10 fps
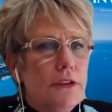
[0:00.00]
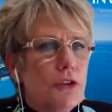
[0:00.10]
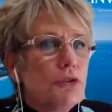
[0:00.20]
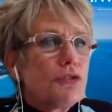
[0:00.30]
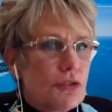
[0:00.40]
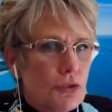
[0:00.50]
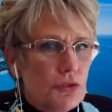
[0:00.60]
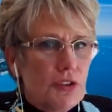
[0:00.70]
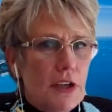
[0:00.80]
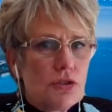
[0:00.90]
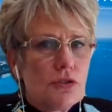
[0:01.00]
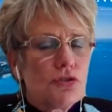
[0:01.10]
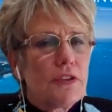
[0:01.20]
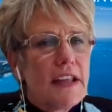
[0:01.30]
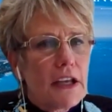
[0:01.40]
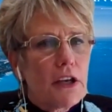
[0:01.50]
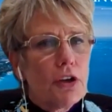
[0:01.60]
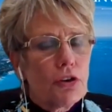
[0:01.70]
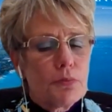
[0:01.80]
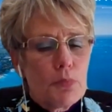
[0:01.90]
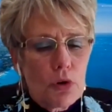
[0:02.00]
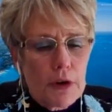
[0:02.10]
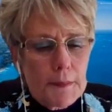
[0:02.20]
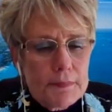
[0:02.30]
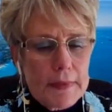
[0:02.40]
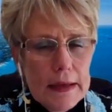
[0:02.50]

those associations so they can learn more.